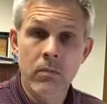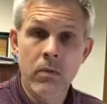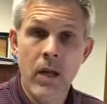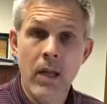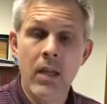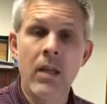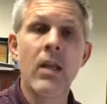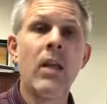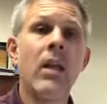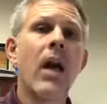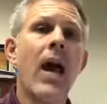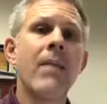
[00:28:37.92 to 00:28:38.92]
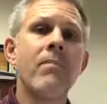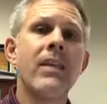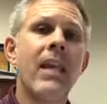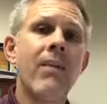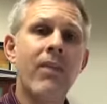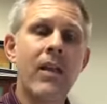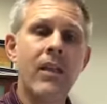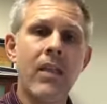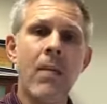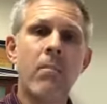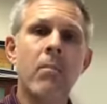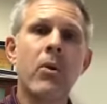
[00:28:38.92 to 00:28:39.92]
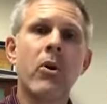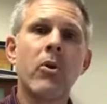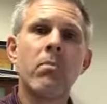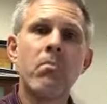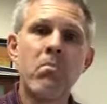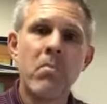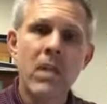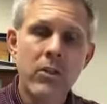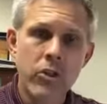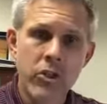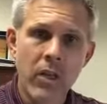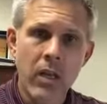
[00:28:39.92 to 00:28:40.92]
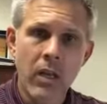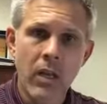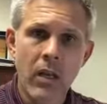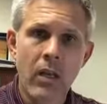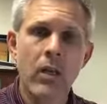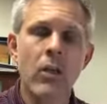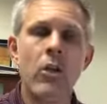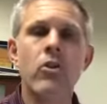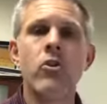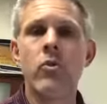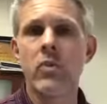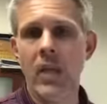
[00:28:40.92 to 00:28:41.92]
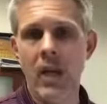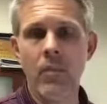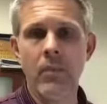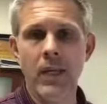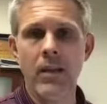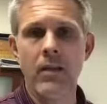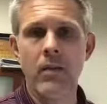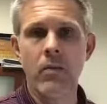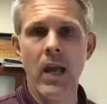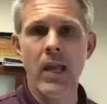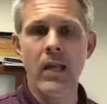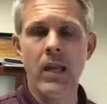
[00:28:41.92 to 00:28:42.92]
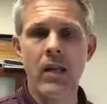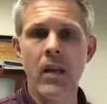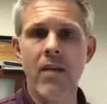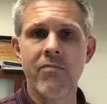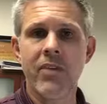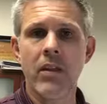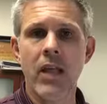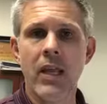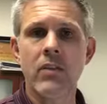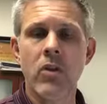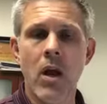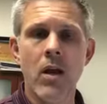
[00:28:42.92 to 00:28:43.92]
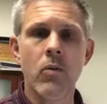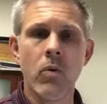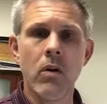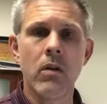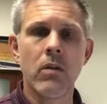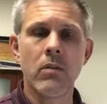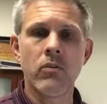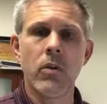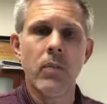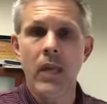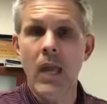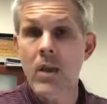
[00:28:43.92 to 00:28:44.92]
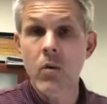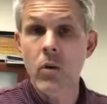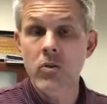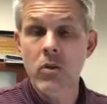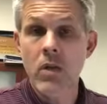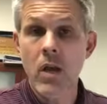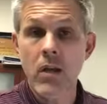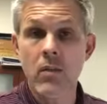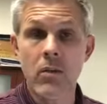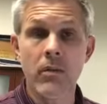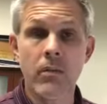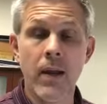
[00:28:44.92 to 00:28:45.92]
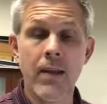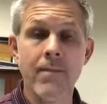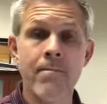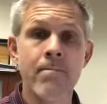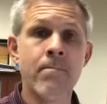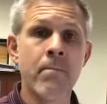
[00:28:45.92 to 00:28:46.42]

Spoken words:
Right. I'm giving them permission to tell me, right. And not feel like it's awkward. So I'm like, hey, who else are you talking to? Right.